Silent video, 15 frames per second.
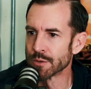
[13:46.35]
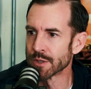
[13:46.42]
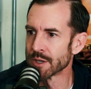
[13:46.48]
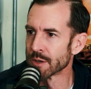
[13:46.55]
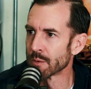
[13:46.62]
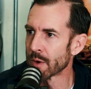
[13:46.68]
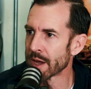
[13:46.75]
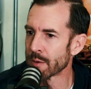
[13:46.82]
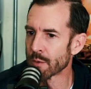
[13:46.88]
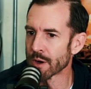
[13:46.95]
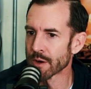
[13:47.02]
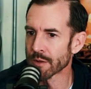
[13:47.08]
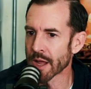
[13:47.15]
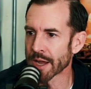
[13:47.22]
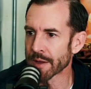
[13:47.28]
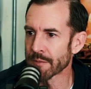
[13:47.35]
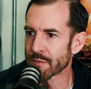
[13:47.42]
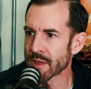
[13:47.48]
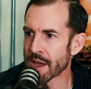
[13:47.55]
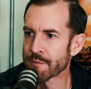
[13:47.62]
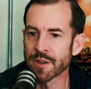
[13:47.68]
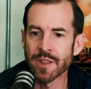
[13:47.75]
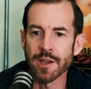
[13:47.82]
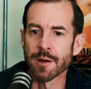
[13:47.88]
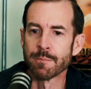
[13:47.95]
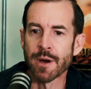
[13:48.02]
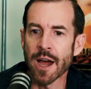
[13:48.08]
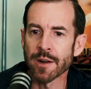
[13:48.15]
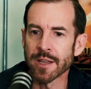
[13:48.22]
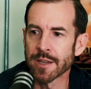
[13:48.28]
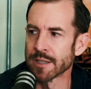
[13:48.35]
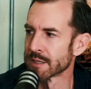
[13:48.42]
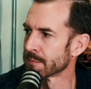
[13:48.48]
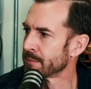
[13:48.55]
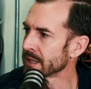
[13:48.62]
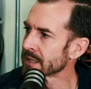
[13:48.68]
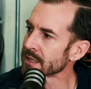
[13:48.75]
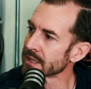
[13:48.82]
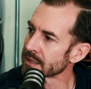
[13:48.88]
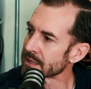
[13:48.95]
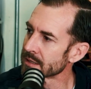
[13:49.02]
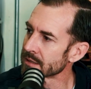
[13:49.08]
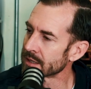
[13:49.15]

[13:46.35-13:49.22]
it in a way where like everything about it is a business.